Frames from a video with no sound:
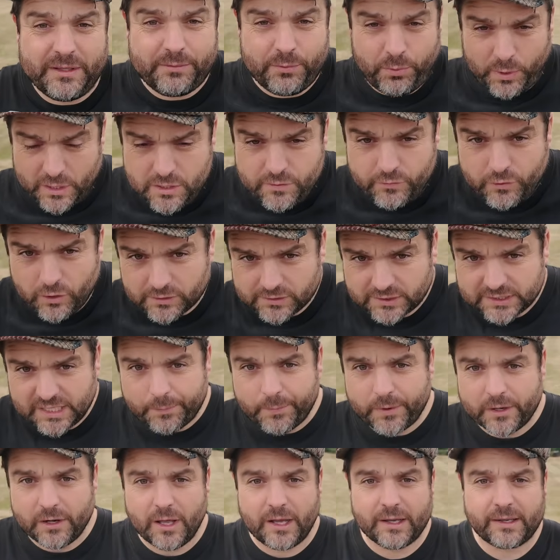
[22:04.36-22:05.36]
when you've got
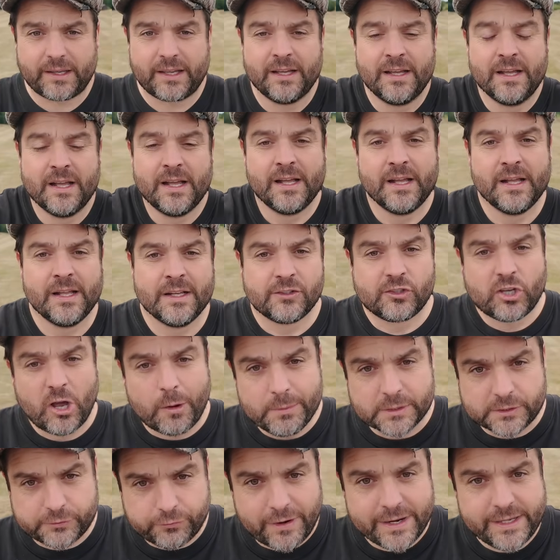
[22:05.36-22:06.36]
someone like
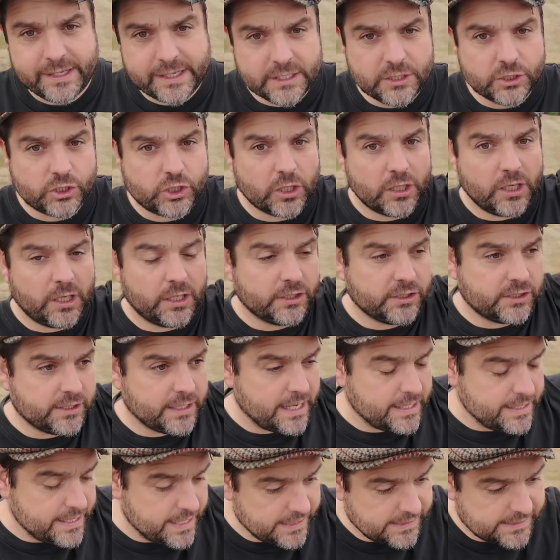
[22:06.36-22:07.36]
Thomas Frank in charge
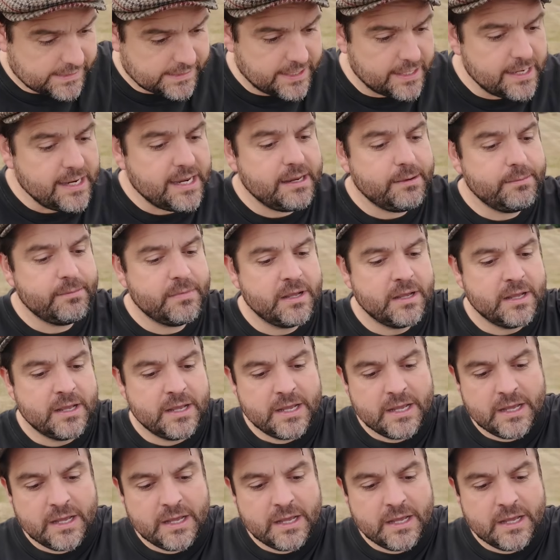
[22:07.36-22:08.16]
and his team